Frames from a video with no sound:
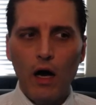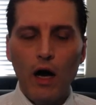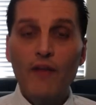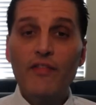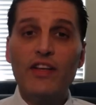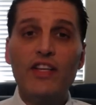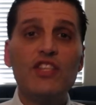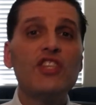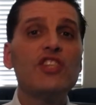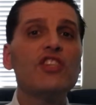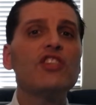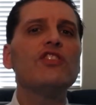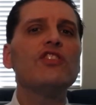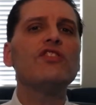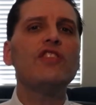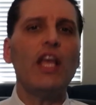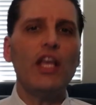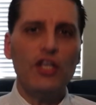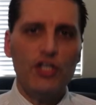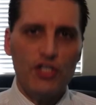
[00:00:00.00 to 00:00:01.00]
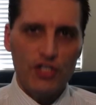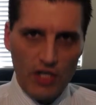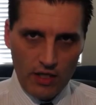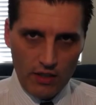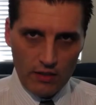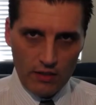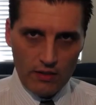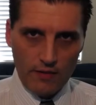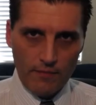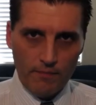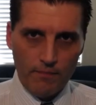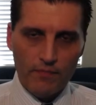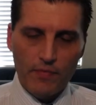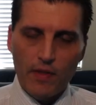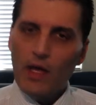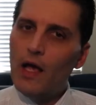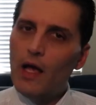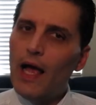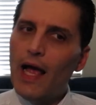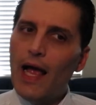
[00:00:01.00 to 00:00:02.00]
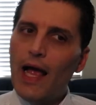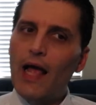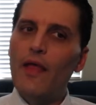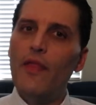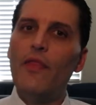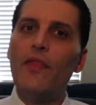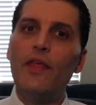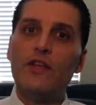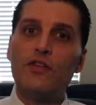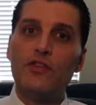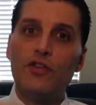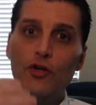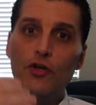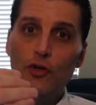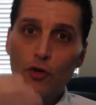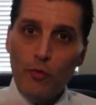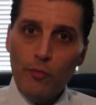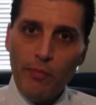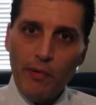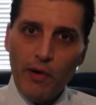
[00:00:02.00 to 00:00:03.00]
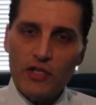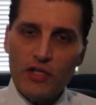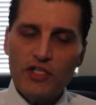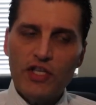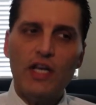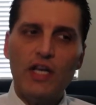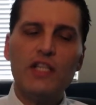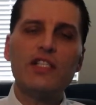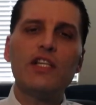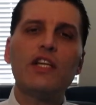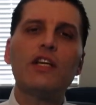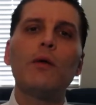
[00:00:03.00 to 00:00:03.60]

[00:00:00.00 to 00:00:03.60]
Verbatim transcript: of extinction. And this new budget is